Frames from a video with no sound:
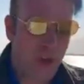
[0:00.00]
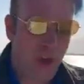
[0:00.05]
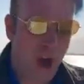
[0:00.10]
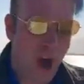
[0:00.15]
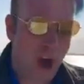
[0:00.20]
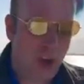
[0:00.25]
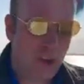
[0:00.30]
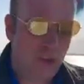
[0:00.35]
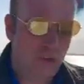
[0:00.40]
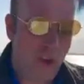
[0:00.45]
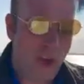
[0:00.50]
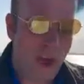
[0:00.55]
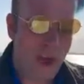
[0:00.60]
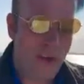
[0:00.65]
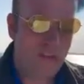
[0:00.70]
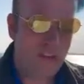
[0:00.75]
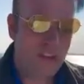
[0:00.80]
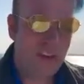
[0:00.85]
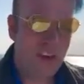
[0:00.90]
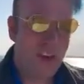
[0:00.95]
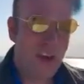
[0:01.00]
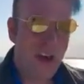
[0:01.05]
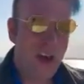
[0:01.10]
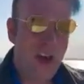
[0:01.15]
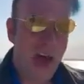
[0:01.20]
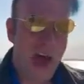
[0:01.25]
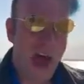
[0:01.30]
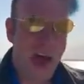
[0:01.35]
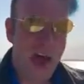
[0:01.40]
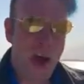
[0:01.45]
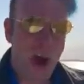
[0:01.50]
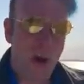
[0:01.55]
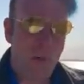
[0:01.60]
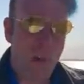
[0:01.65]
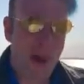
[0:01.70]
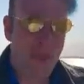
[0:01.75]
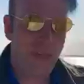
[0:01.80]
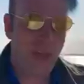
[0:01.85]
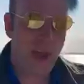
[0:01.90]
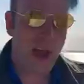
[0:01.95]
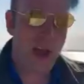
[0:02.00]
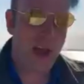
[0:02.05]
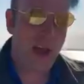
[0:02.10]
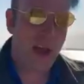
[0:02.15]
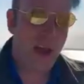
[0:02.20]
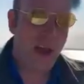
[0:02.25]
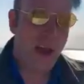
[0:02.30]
on hard drives. And I wonder